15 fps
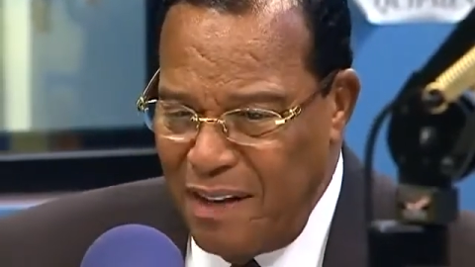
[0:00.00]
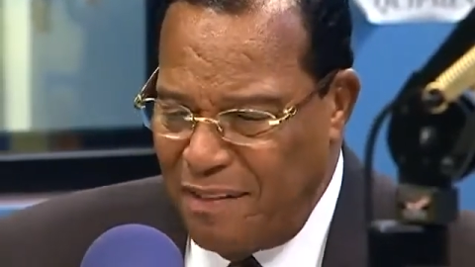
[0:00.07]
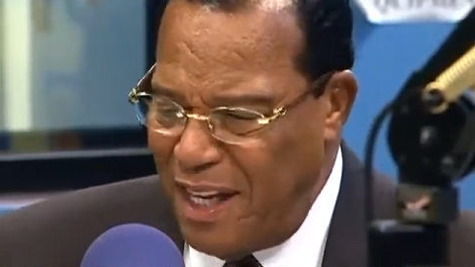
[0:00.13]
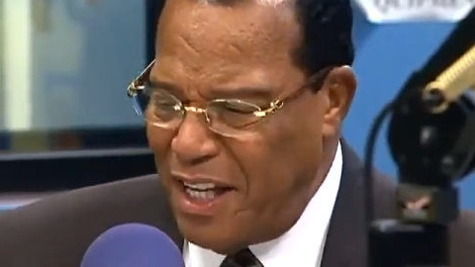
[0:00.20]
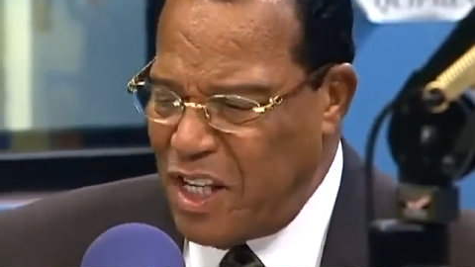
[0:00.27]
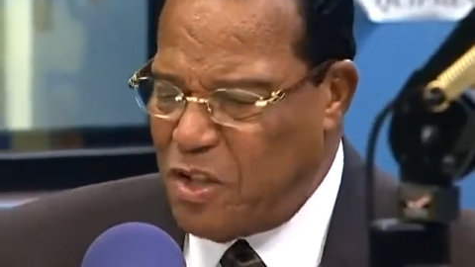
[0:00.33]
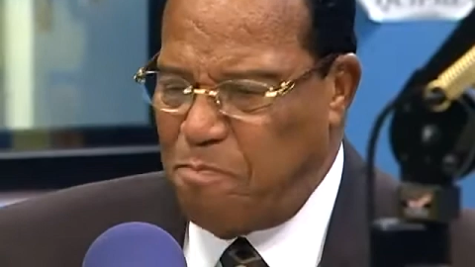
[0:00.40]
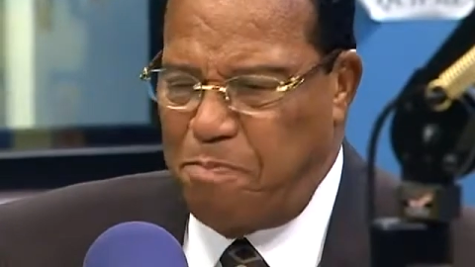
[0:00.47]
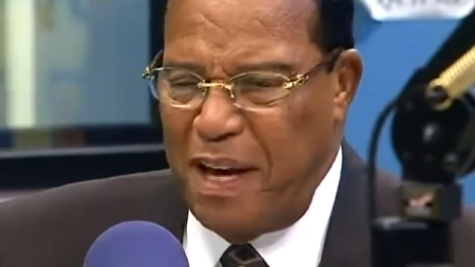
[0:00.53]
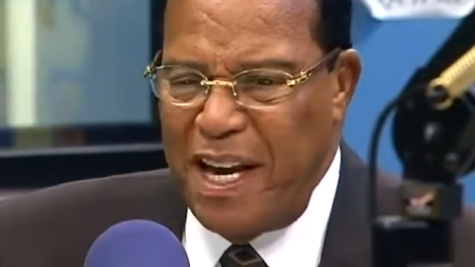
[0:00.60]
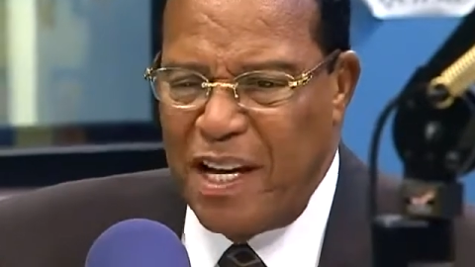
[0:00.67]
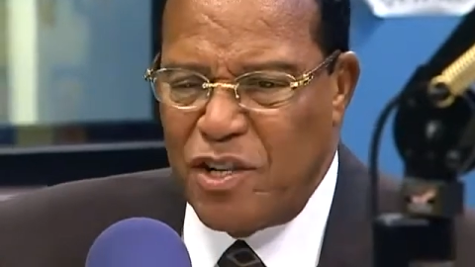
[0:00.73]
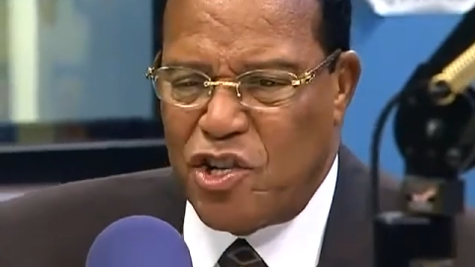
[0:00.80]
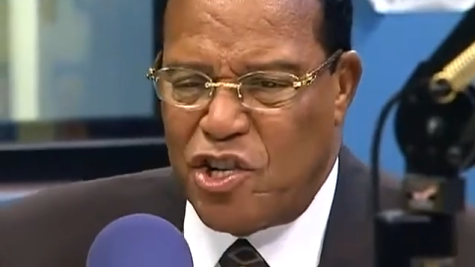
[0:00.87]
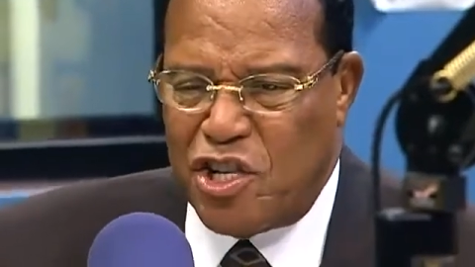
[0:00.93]
that is
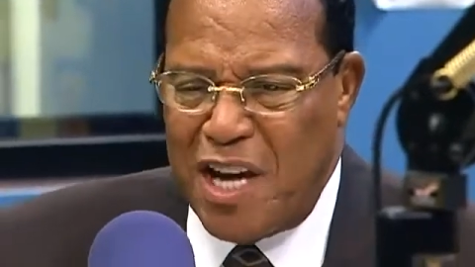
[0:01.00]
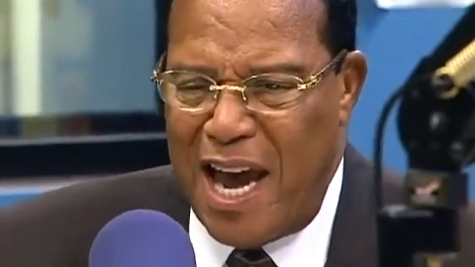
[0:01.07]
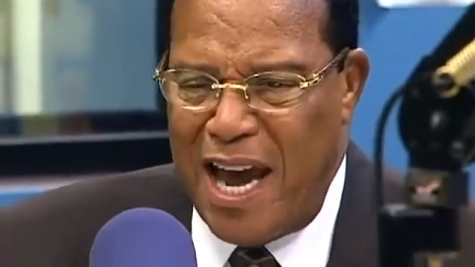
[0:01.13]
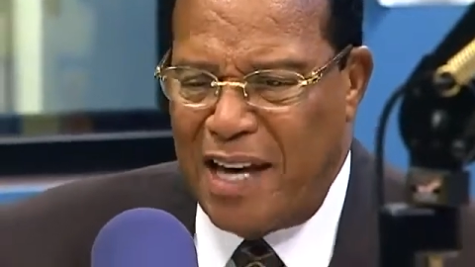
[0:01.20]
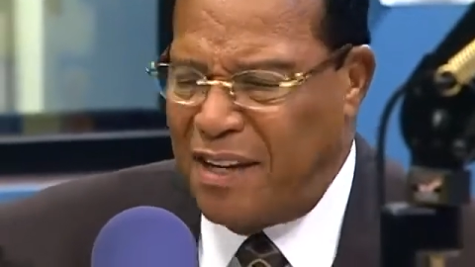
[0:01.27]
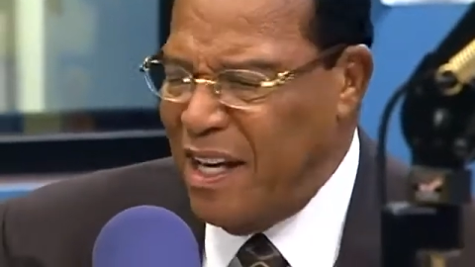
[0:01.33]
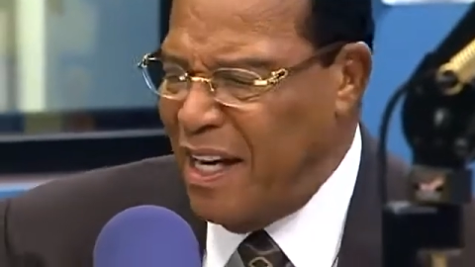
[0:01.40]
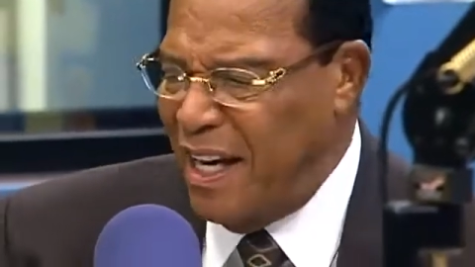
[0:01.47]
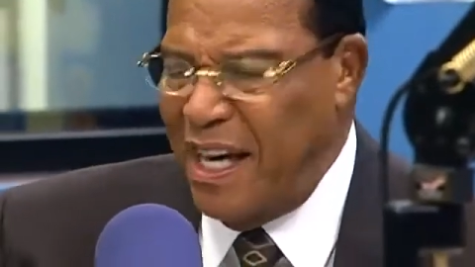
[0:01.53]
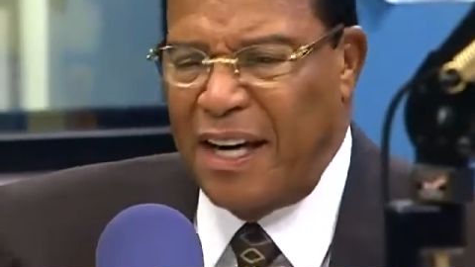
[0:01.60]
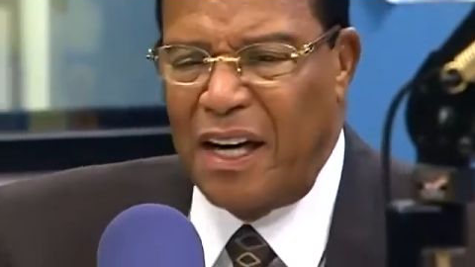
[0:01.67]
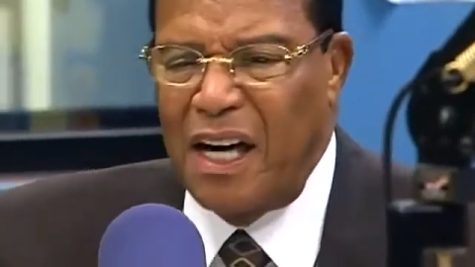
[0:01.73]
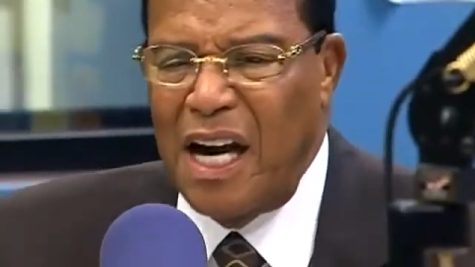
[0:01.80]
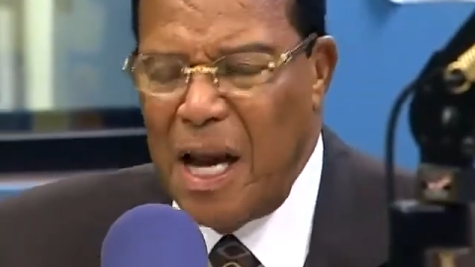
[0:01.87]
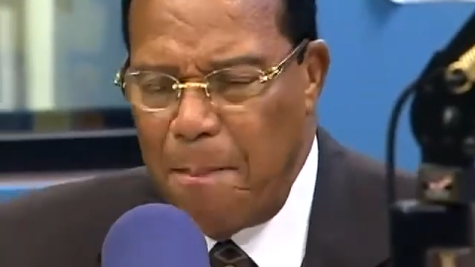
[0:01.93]
being shed
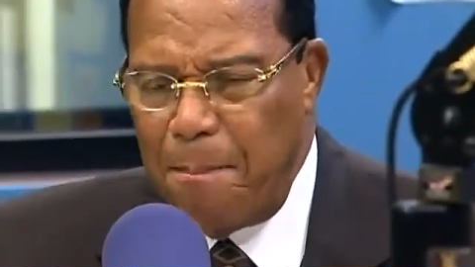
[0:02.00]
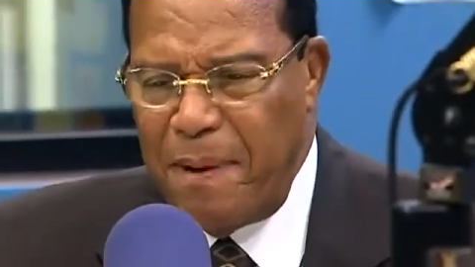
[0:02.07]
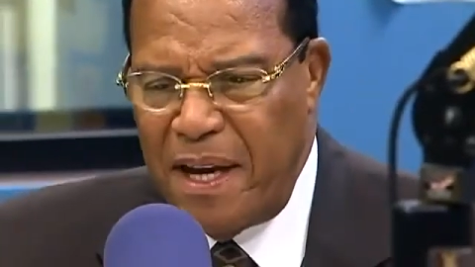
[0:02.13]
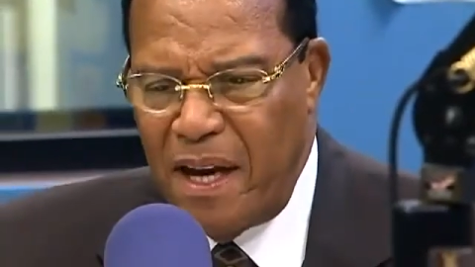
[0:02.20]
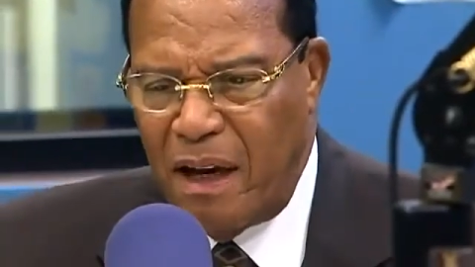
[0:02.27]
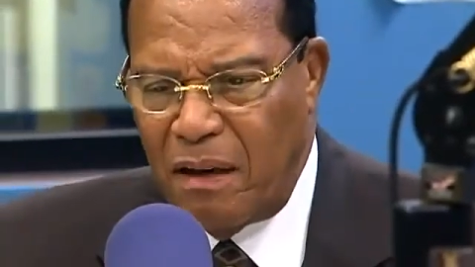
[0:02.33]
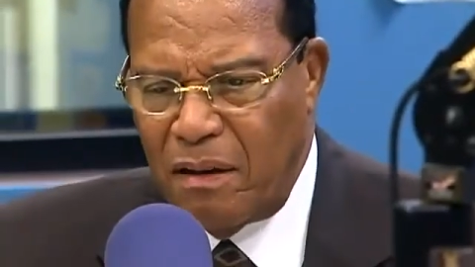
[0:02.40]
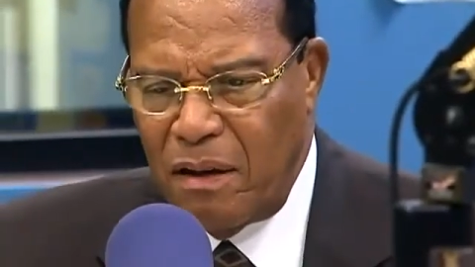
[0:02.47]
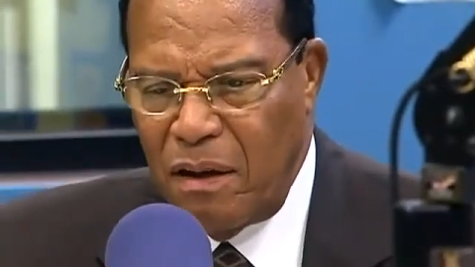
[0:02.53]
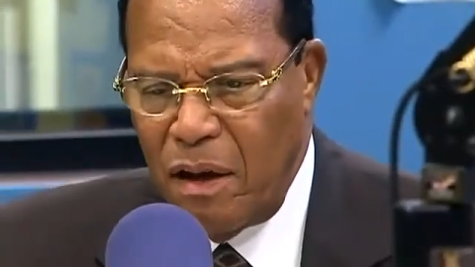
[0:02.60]
in Libya